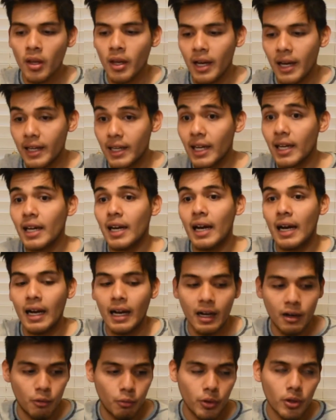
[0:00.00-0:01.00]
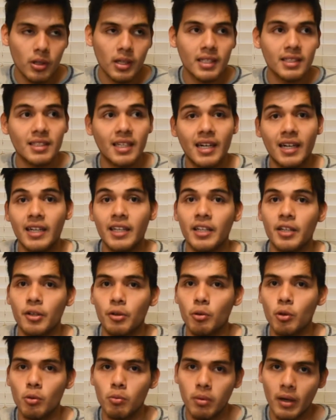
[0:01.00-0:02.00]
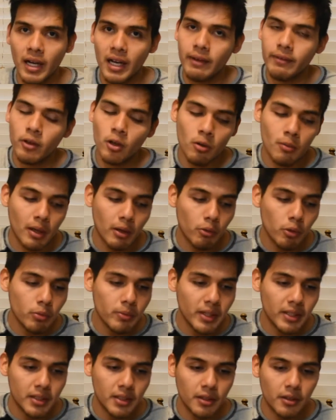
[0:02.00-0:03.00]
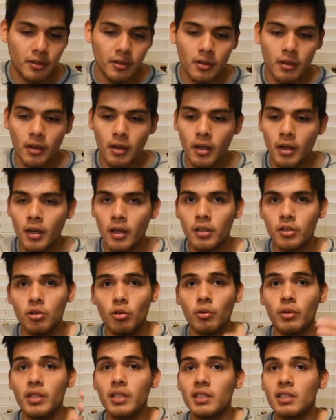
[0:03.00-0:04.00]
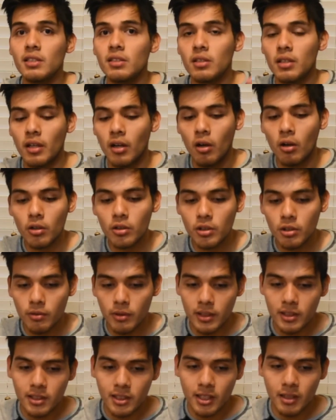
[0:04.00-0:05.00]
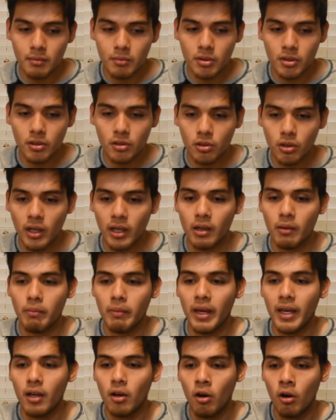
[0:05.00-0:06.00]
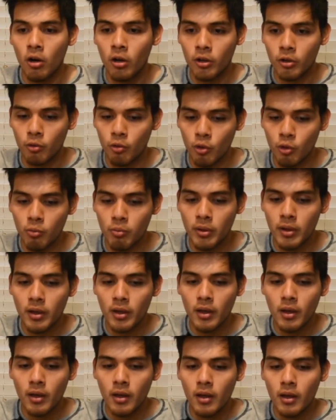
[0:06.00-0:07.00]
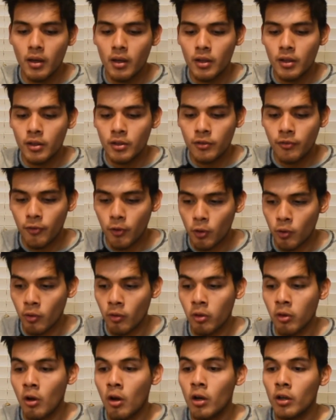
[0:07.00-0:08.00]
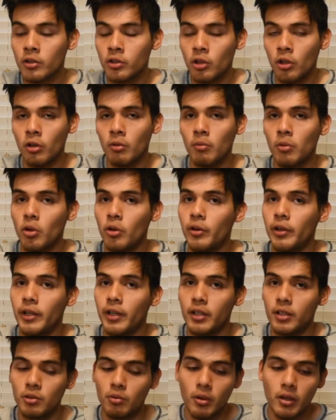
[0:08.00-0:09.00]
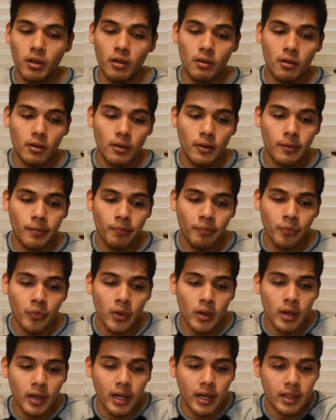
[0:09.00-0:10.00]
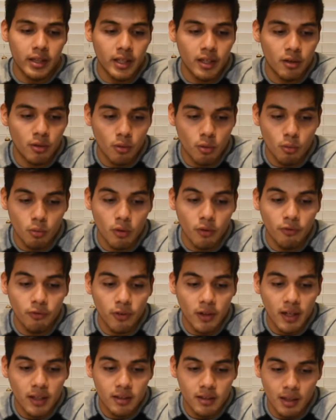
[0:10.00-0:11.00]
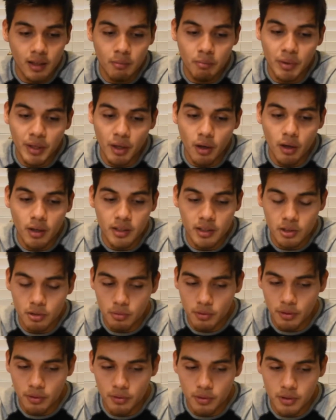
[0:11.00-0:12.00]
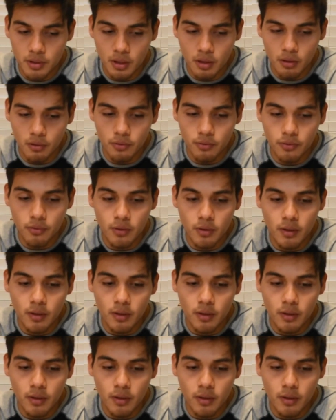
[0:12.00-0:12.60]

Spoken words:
I realized that I need a group, having all my roommates here. So this is also an attempt to try to make our group for long-term learning as well. And then reflect and be honest with yourself.